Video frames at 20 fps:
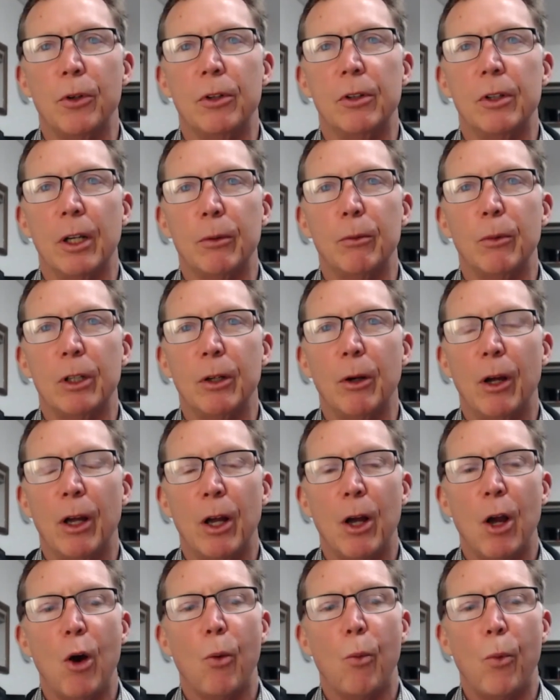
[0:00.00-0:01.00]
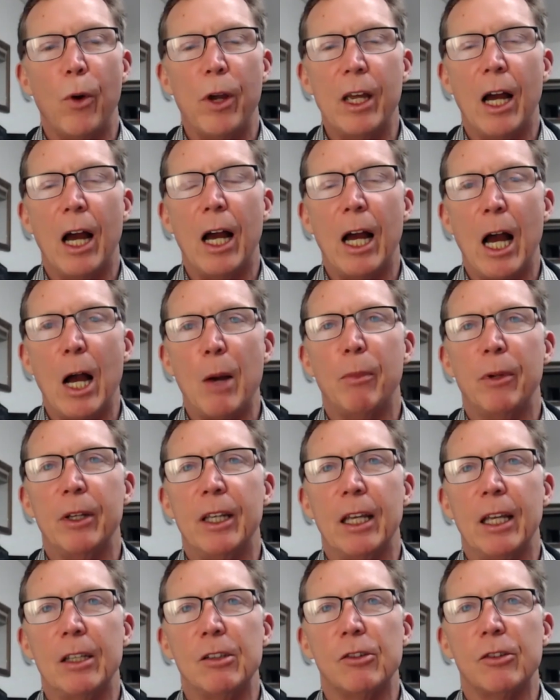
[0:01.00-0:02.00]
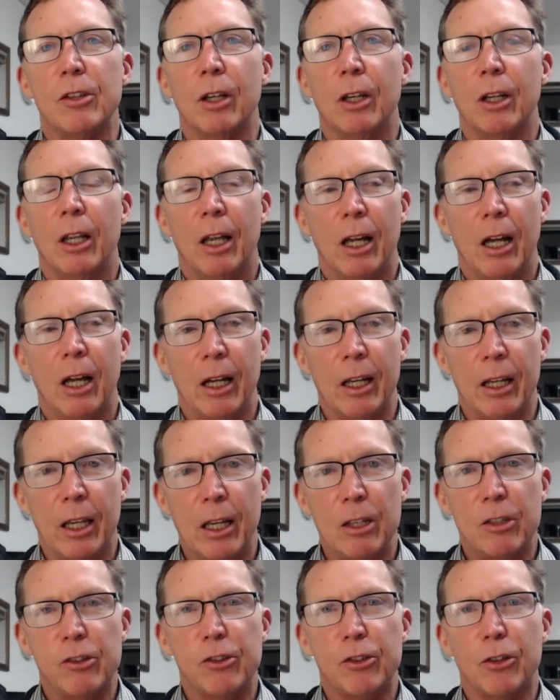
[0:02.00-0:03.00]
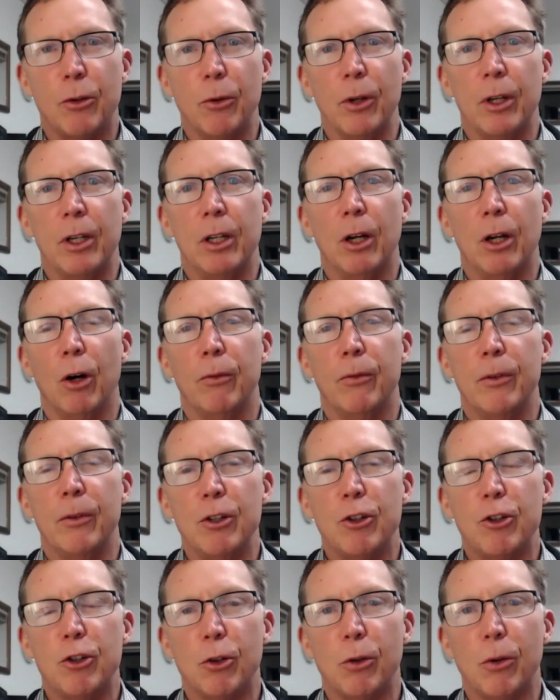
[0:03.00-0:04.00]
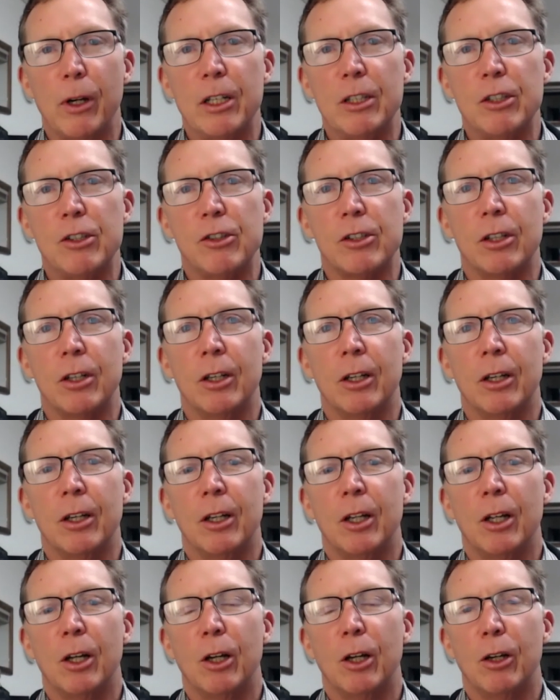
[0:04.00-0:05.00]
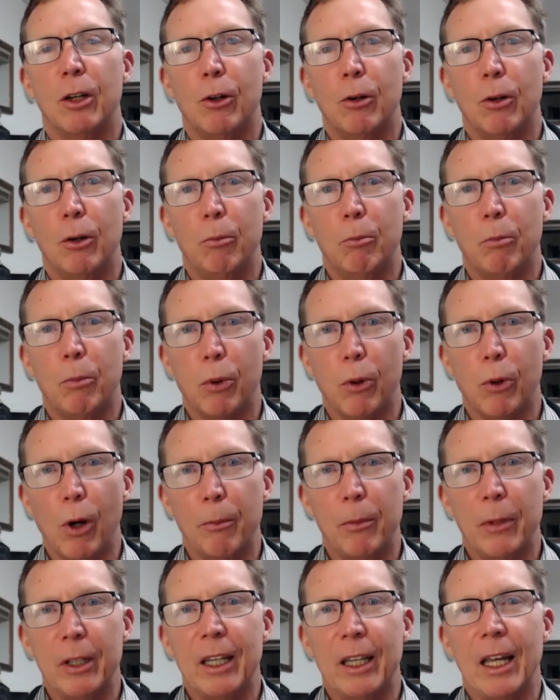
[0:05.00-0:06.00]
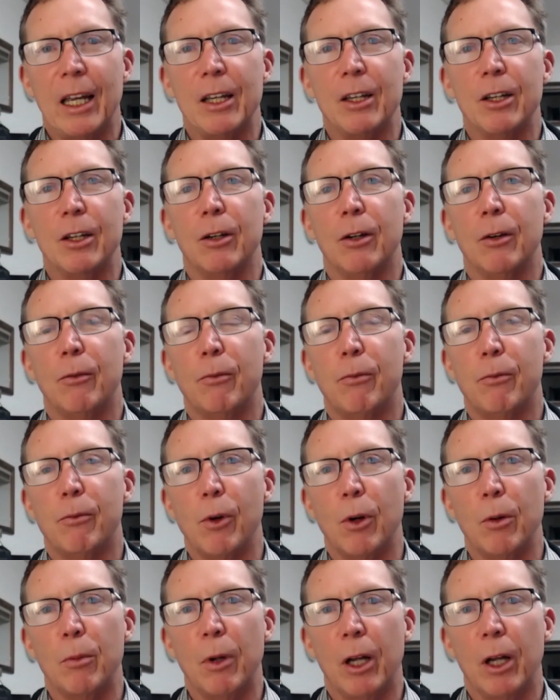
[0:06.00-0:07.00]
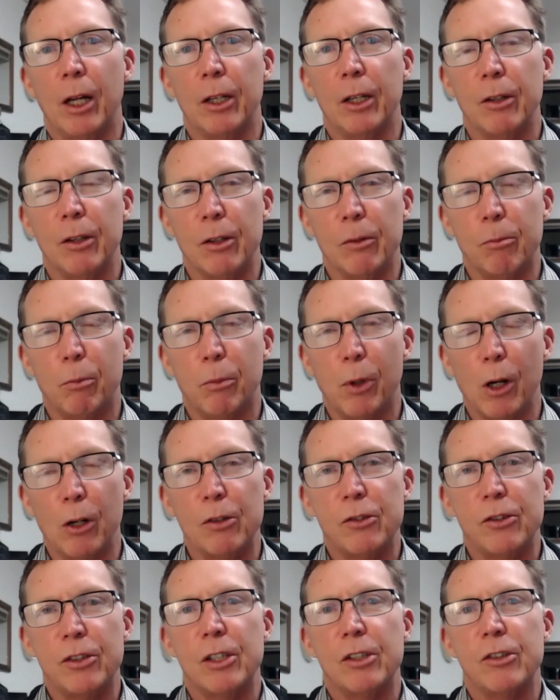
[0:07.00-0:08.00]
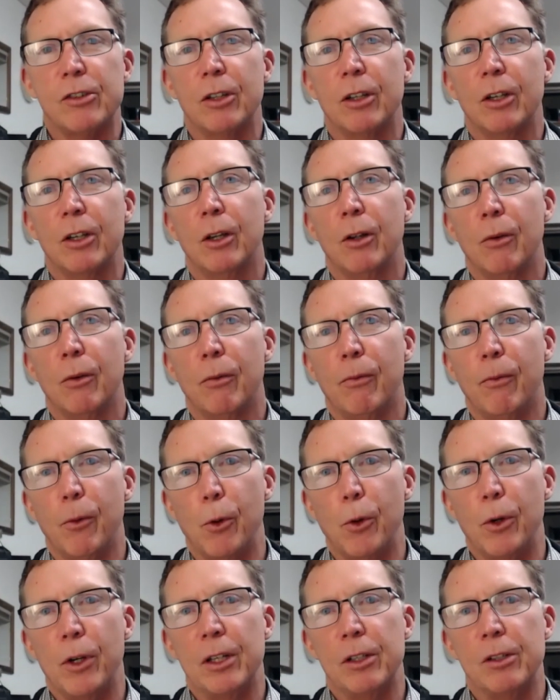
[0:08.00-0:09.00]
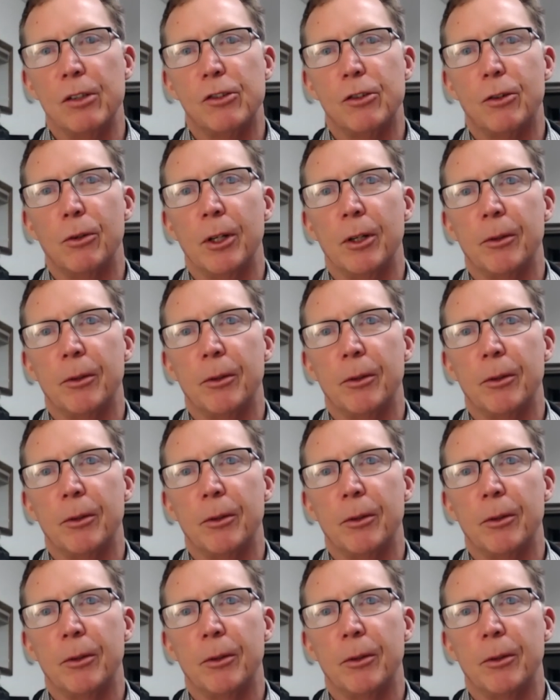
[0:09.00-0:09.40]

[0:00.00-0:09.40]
And we are up against a history of entrenched propaganda from the processed food industry.